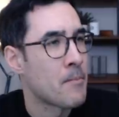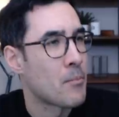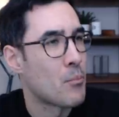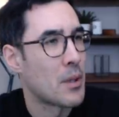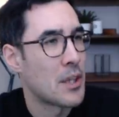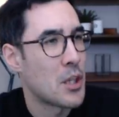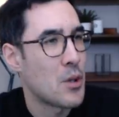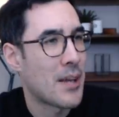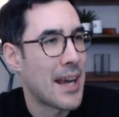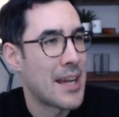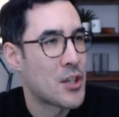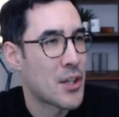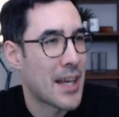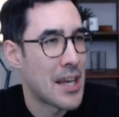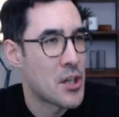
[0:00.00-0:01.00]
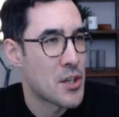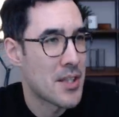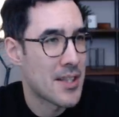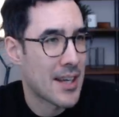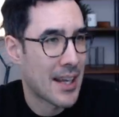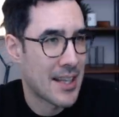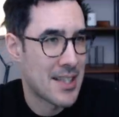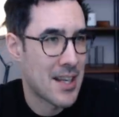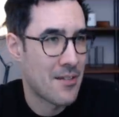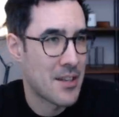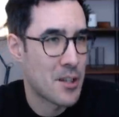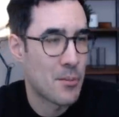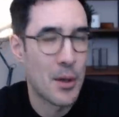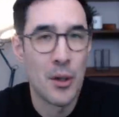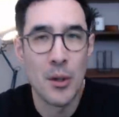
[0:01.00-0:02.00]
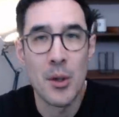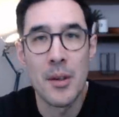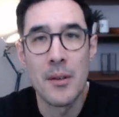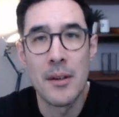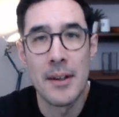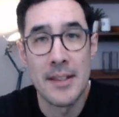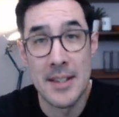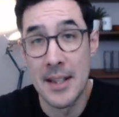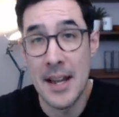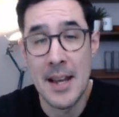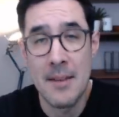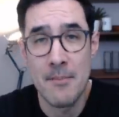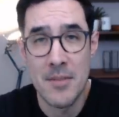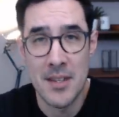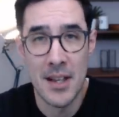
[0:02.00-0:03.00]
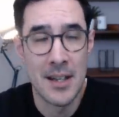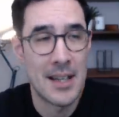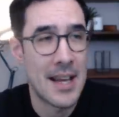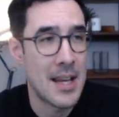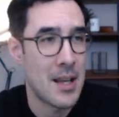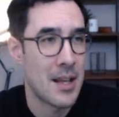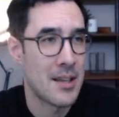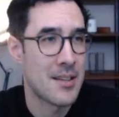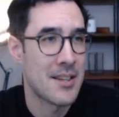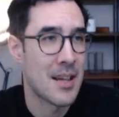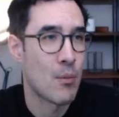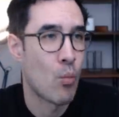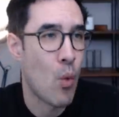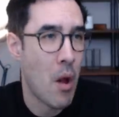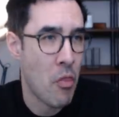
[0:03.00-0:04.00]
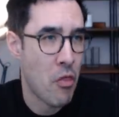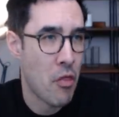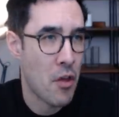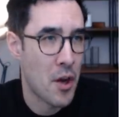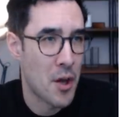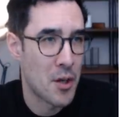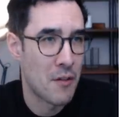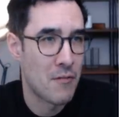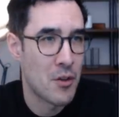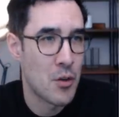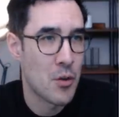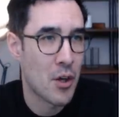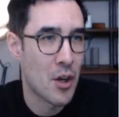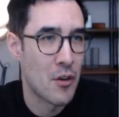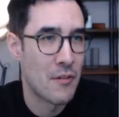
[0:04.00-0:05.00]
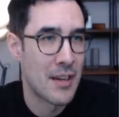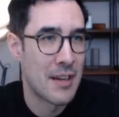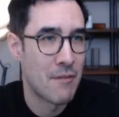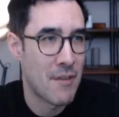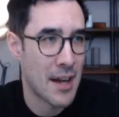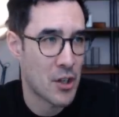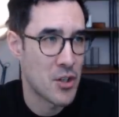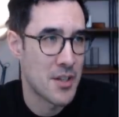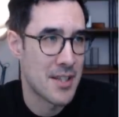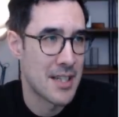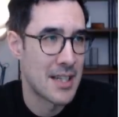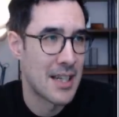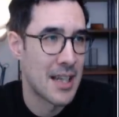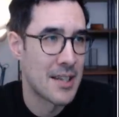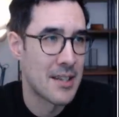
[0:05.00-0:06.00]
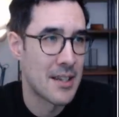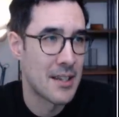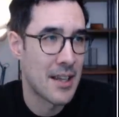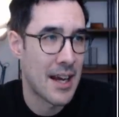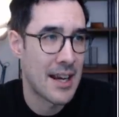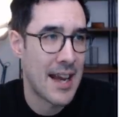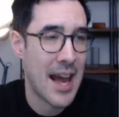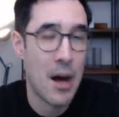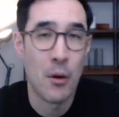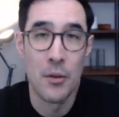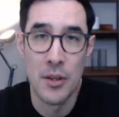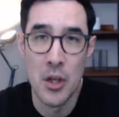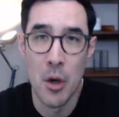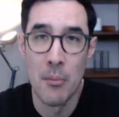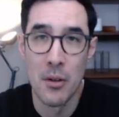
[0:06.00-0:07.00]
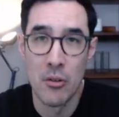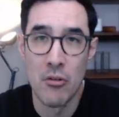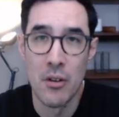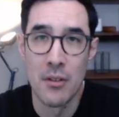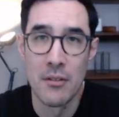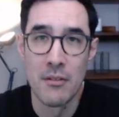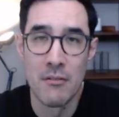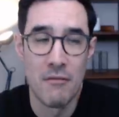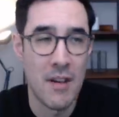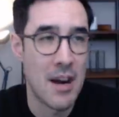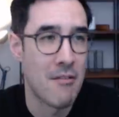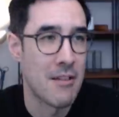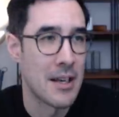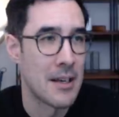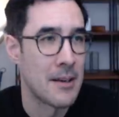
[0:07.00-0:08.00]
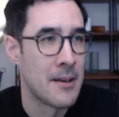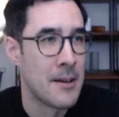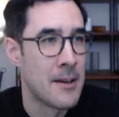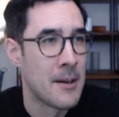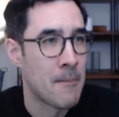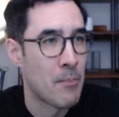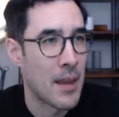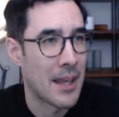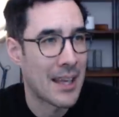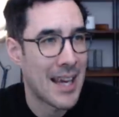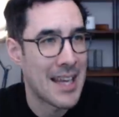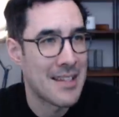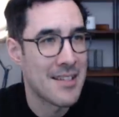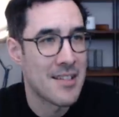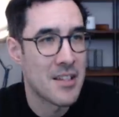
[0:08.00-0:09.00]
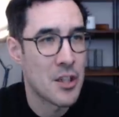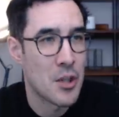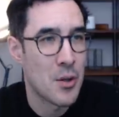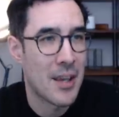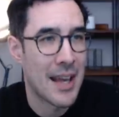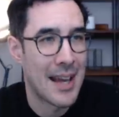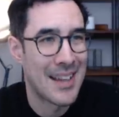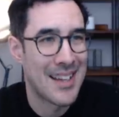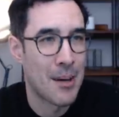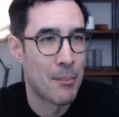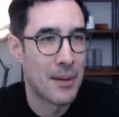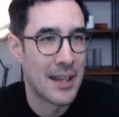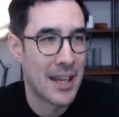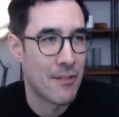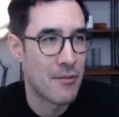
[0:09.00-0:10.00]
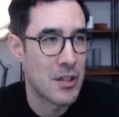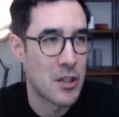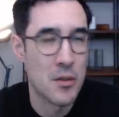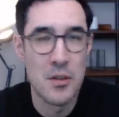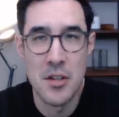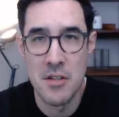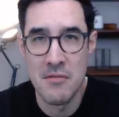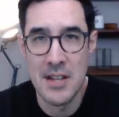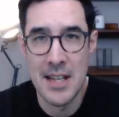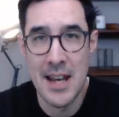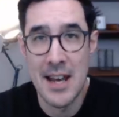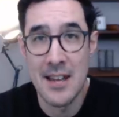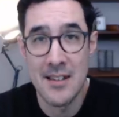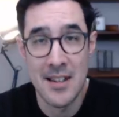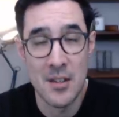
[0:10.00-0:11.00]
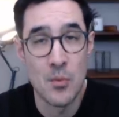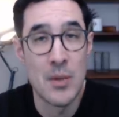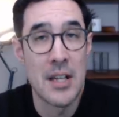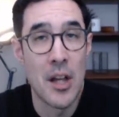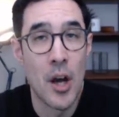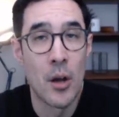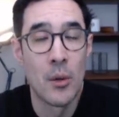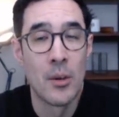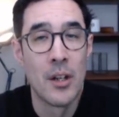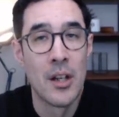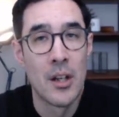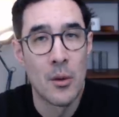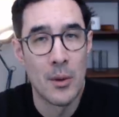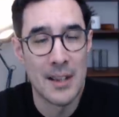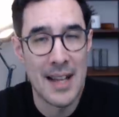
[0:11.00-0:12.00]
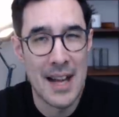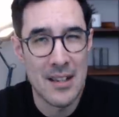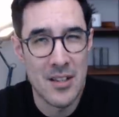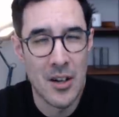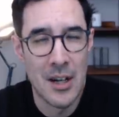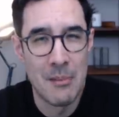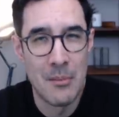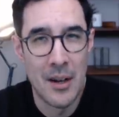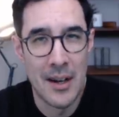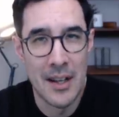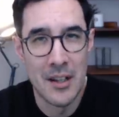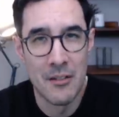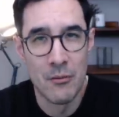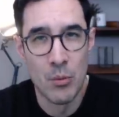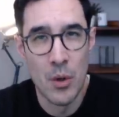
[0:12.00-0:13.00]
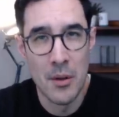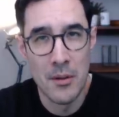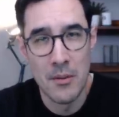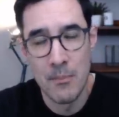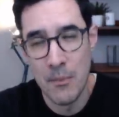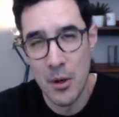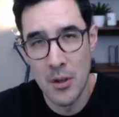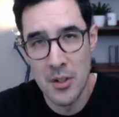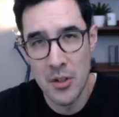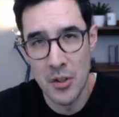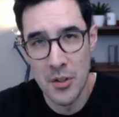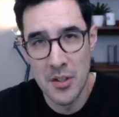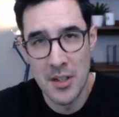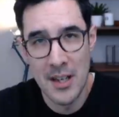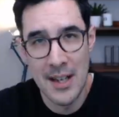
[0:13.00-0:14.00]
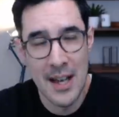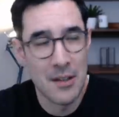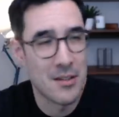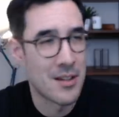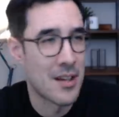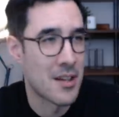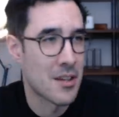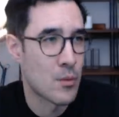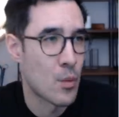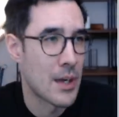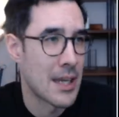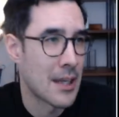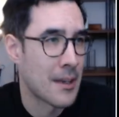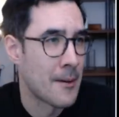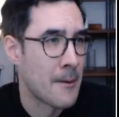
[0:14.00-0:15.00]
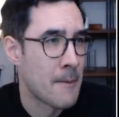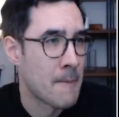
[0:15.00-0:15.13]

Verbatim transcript: But the UK Education Secretary spoke today, Sunday, and said one third of new COVID infections in London are now the Omicron variant. And cases in the UK are doubling every two to three days, as we know with that timeline of what Boris Johnson announced last week.